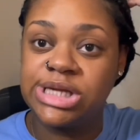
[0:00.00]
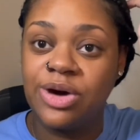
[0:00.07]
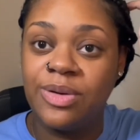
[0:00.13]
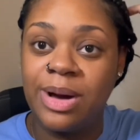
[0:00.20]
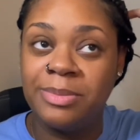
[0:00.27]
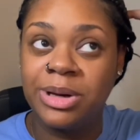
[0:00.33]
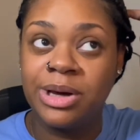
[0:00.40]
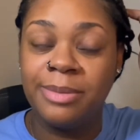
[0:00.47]

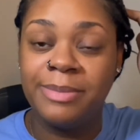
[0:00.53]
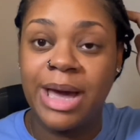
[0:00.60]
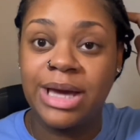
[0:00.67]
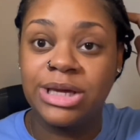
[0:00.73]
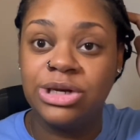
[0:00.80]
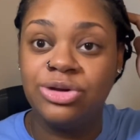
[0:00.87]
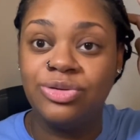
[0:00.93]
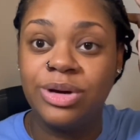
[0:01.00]
So I'm going to come
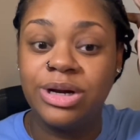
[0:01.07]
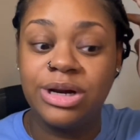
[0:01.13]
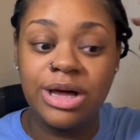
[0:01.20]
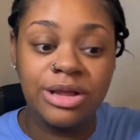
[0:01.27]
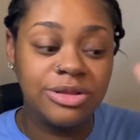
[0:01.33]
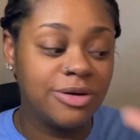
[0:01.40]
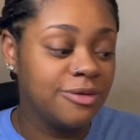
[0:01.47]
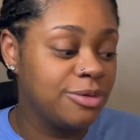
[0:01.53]
back and do
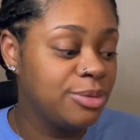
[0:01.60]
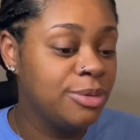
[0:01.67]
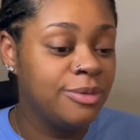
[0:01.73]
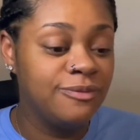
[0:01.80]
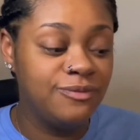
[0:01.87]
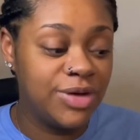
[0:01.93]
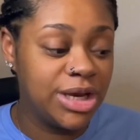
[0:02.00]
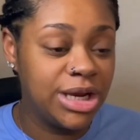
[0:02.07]
another
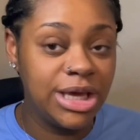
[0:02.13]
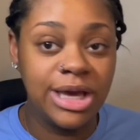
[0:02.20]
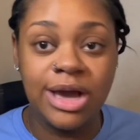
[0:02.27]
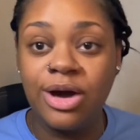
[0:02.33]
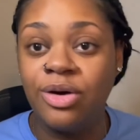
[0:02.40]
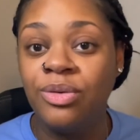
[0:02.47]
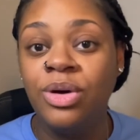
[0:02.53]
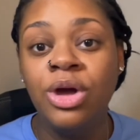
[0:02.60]

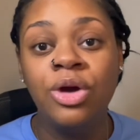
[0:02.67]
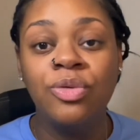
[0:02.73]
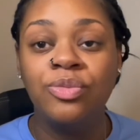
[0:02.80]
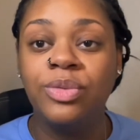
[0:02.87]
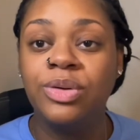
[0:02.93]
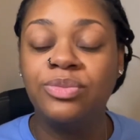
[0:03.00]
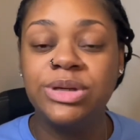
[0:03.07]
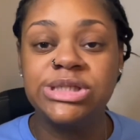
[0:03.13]
video
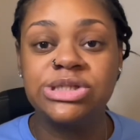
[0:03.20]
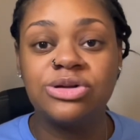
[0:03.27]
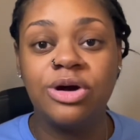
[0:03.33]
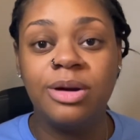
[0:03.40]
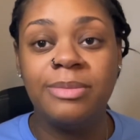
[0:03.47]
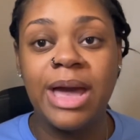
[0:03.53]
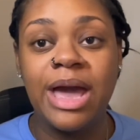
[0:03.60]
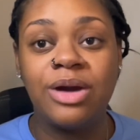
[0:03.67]
when we
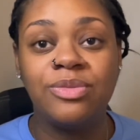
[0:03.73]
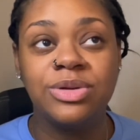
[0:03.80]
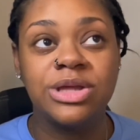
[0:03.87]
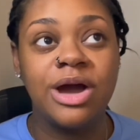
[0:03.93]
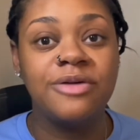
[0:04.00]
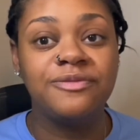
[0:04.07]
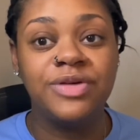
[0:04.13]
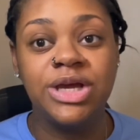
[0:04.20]
start back
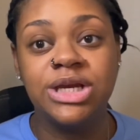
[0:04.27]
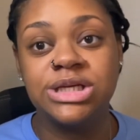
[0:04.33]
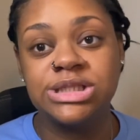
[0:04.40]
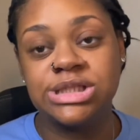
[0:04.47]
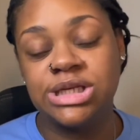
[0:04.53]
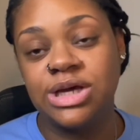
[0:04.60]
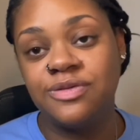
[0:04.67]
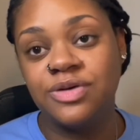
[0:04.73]
with our
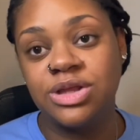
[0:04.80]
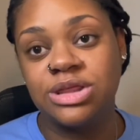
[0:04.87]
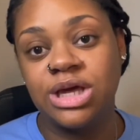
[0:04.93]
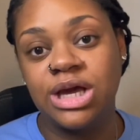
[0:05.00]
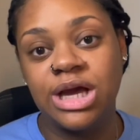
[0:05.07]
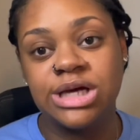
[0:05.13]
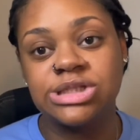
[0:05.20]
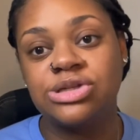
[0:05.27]
fitness and
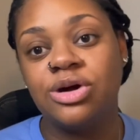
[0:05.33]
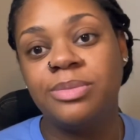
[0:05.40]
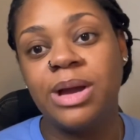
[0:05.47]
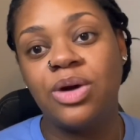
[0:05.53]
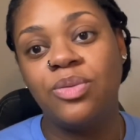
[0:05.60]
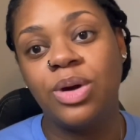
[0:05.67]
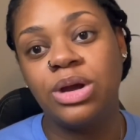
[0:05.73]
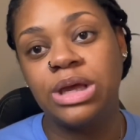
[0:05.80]
everything. I start
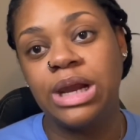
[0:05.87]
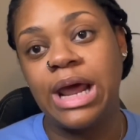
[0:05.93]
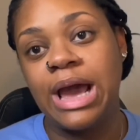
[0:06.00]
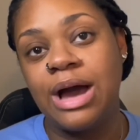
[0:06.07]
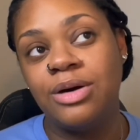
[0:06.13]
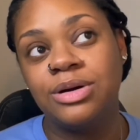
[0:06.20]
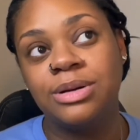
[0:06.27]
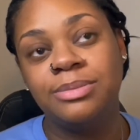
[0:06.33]
back working
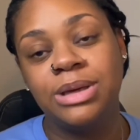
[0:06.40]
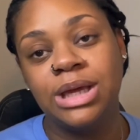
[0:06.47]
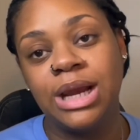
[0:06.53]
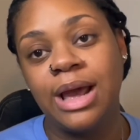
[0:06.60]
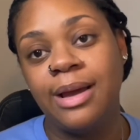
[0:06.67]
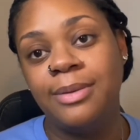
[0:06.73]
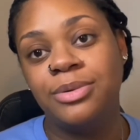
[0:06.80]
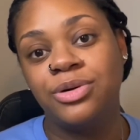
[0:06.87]
out and
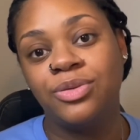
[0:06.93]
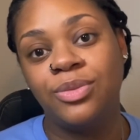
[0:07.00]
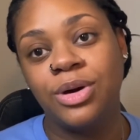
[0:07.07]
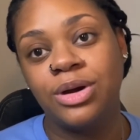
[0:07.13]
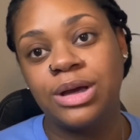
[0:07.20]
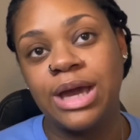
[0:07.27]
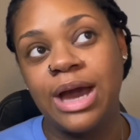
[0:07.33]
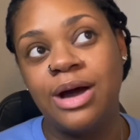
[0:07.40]
being able to
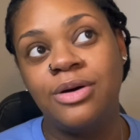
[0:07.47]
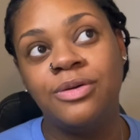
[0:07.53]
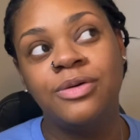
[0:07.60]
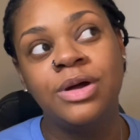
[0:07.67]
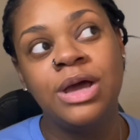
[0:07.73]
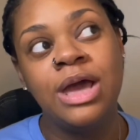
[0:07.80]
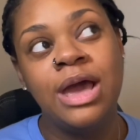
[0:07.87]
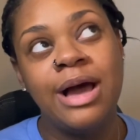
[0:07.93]
work
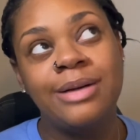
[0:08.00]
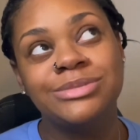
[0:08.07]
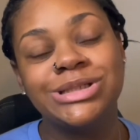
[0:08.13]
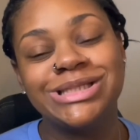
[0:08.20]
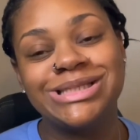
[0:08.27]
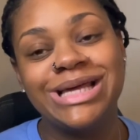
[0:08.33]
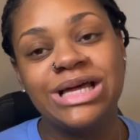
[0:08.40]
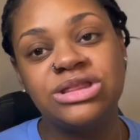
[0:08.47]
out. I'm
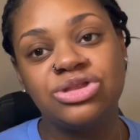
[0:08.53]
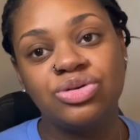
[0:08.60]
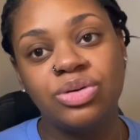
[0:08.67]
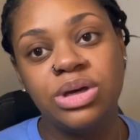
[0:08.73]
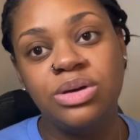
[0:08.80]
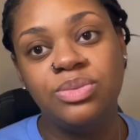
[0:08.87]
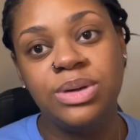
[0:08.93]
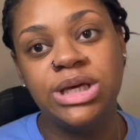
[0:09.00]
just at
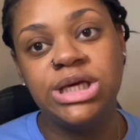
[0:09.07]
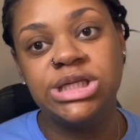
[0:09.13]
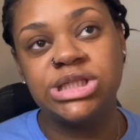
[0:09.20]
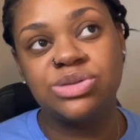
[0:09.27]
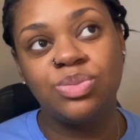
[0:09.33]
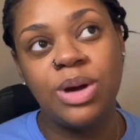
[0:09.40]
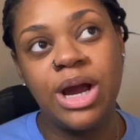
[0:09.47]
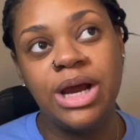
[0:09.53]
three
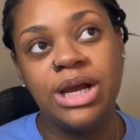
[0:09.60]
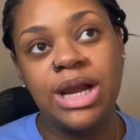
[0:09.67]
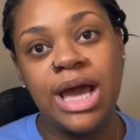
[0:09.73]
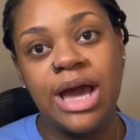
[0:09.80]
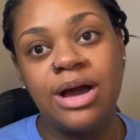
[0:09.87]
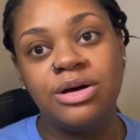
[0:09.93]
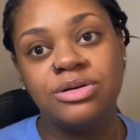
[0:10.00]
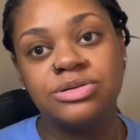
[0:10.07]
weeks right
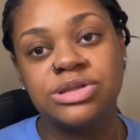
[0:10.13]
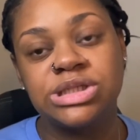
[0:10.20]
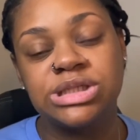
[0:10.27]
now.